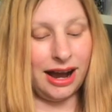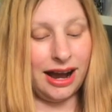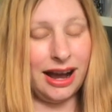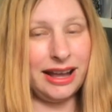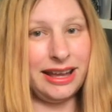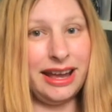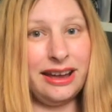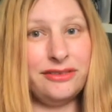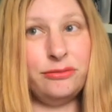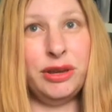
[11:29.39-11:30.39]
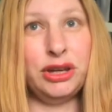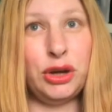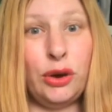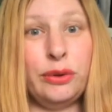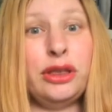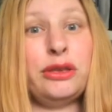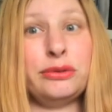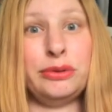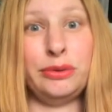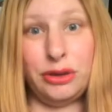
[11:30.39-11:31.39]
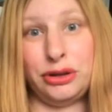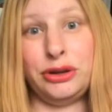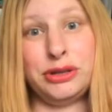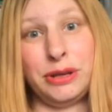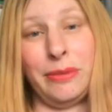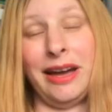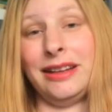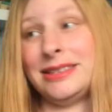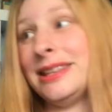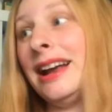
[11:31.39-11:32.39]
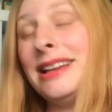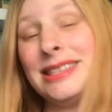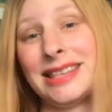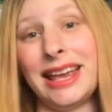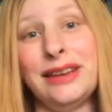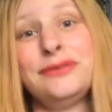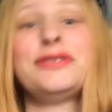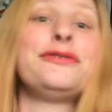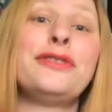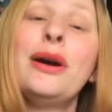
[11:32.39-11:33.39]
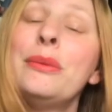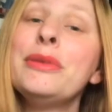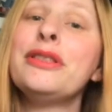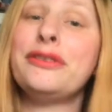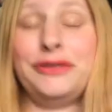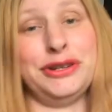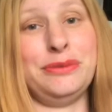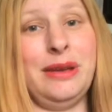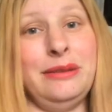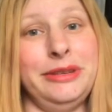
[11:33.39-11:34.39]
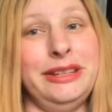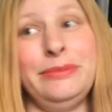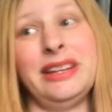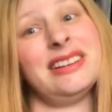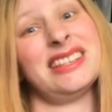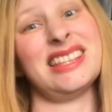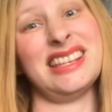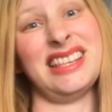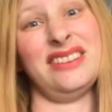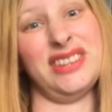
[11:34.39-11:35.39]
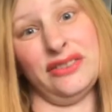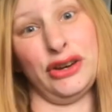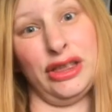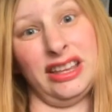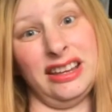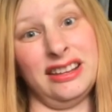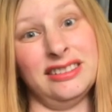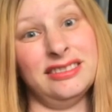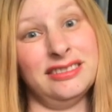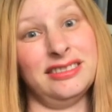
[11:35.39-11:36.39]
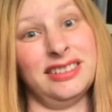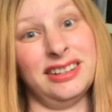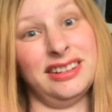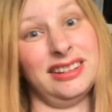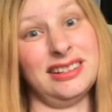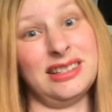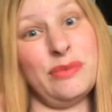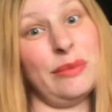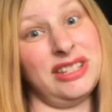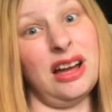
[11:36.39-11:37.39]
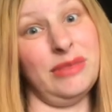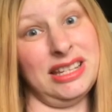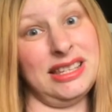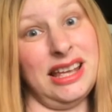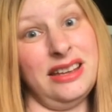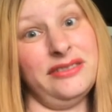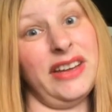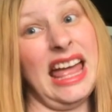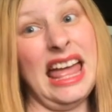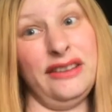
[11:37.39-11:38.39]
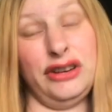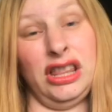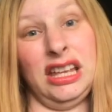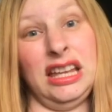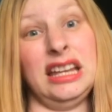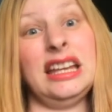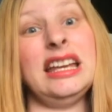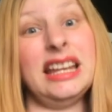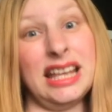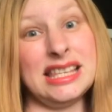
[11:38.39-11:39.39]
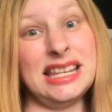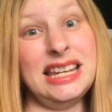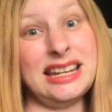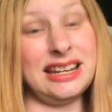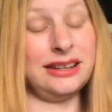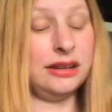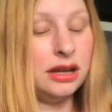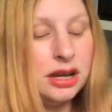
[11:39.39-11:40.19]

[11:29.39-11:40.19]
I have been going through the nursing pads that I saved from the first baby, because I saved everything, because Mama taught me to save everything in case I needed it.